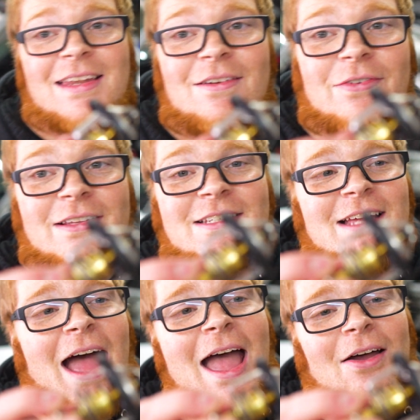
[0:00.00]
different
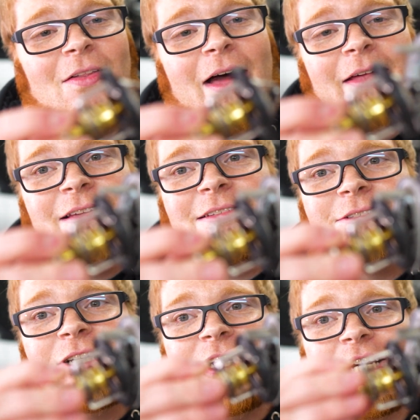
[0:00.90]
style. Like this,
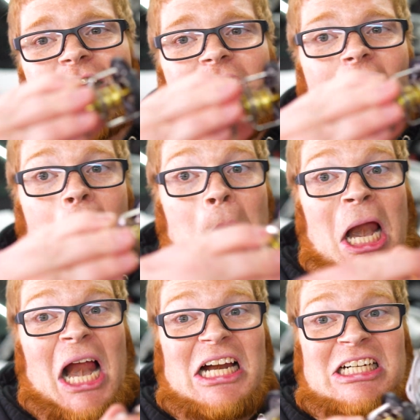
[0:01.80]

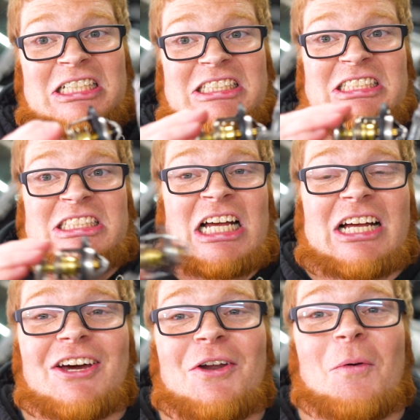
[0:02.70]
it's
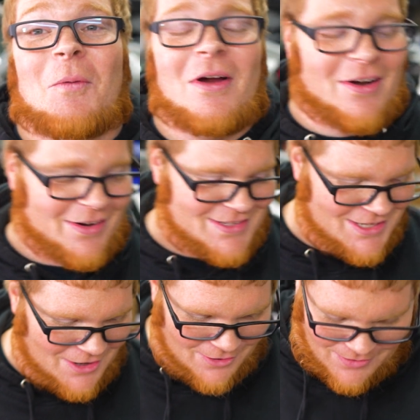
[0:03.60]
not gonna work.
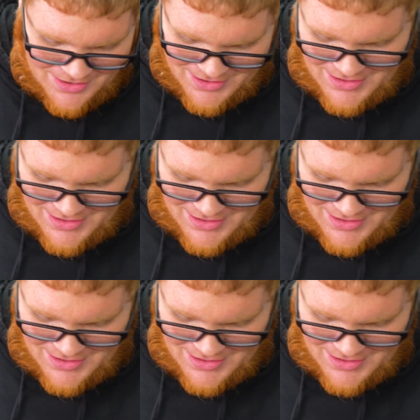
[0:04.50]
So,